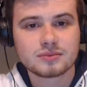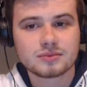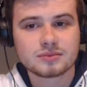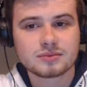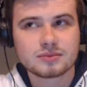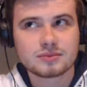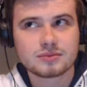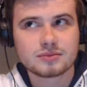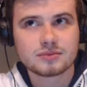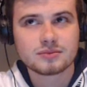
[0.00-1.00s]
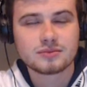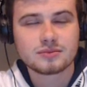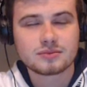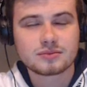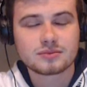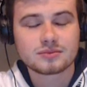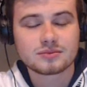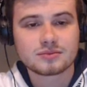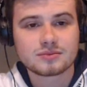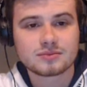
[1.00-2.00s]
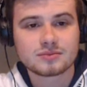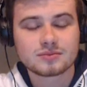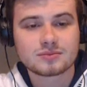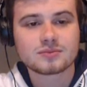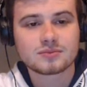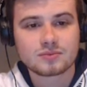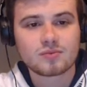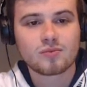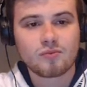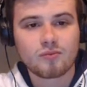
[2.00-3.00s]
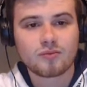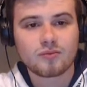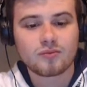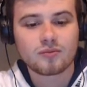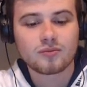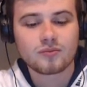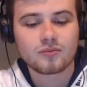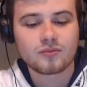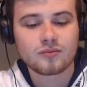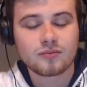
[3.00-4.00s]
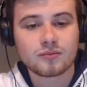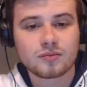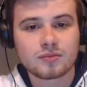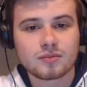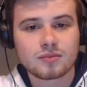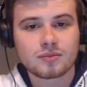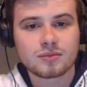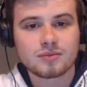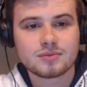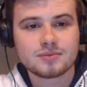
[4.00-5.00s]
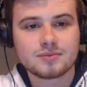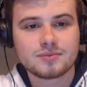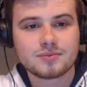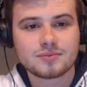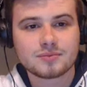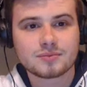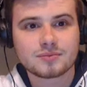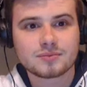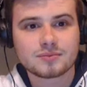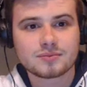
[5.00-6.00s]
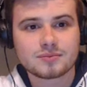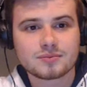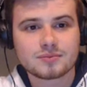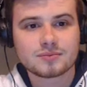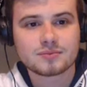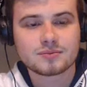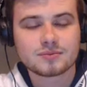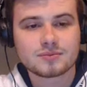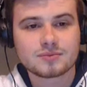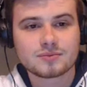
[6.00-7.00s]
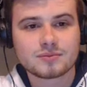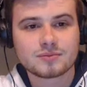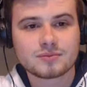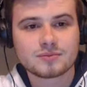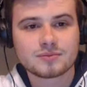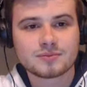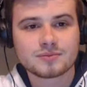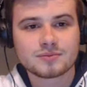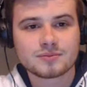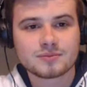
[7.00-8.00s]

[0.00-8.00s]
This person isn't speaking.